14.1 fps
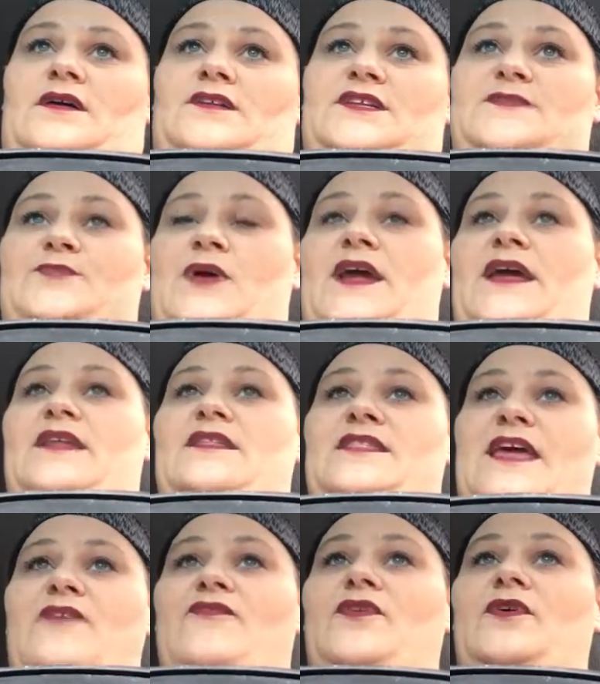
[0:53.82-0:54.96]
just praying,
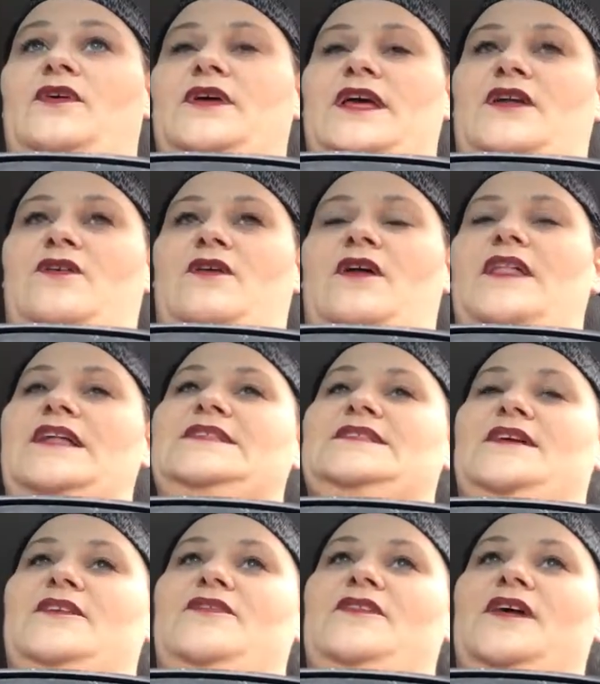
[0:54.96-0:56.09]
thankful, you know, all that
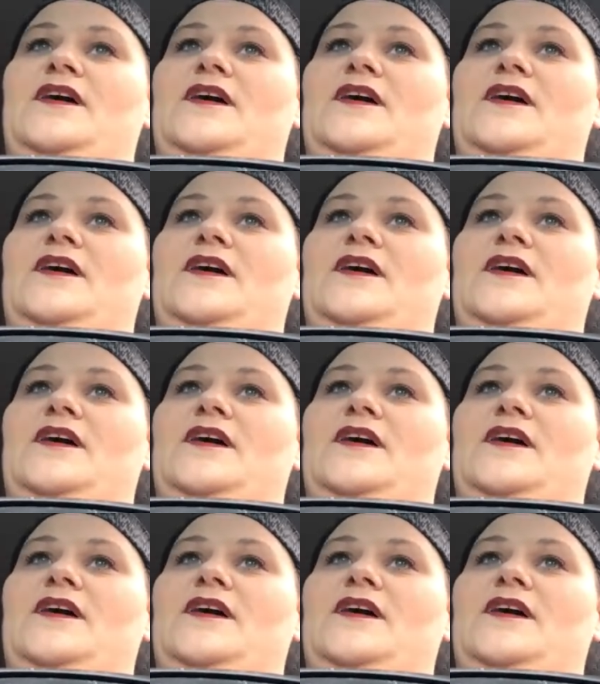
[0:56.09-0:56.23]
stuff.